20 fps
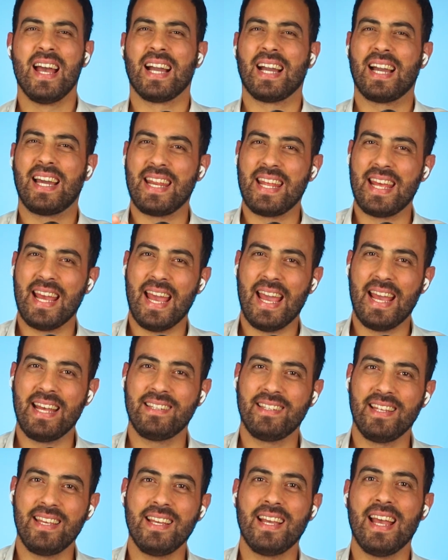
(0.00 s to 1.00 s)

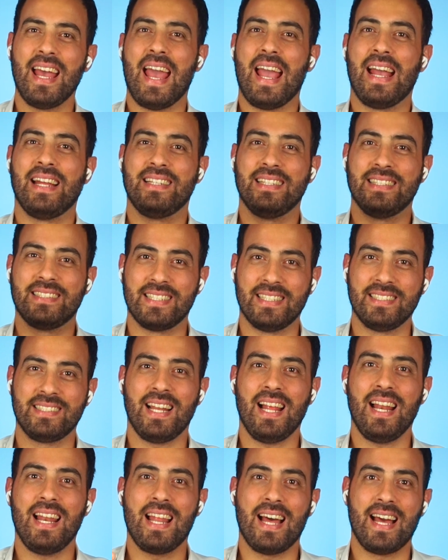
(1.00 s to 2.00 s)
creating a
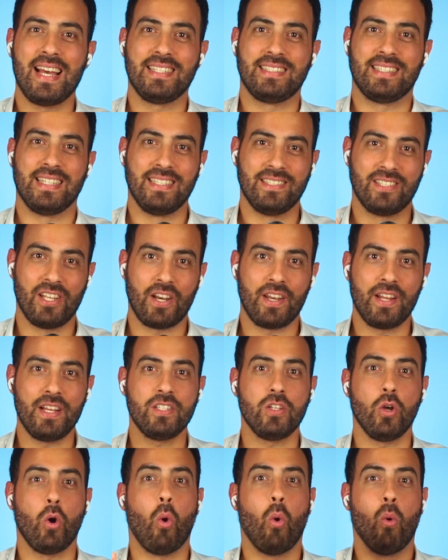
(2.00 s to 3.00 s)
decentralized
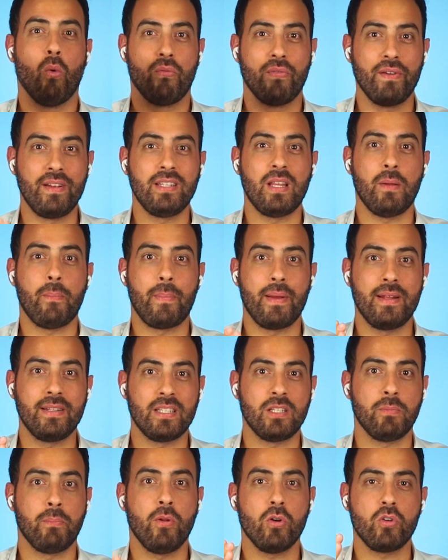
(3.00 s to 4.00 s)
internet of
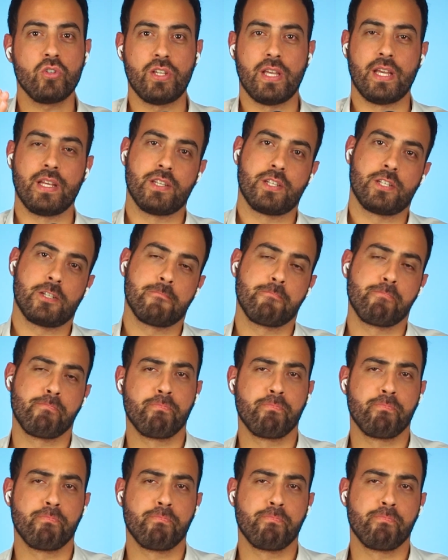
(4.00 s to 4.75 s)
independent blockchains.